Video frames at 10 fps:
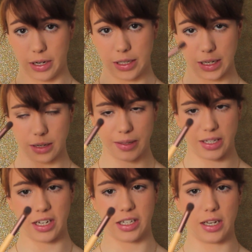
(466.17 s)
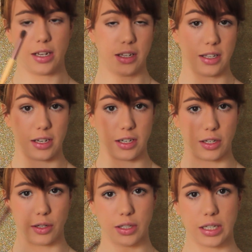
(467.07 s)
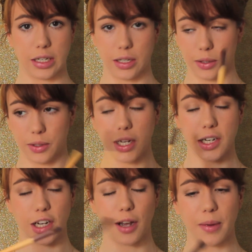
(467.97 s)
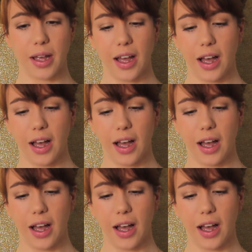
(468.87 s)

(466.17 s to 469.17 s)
it's a little bit dirty because I just used it to touch up,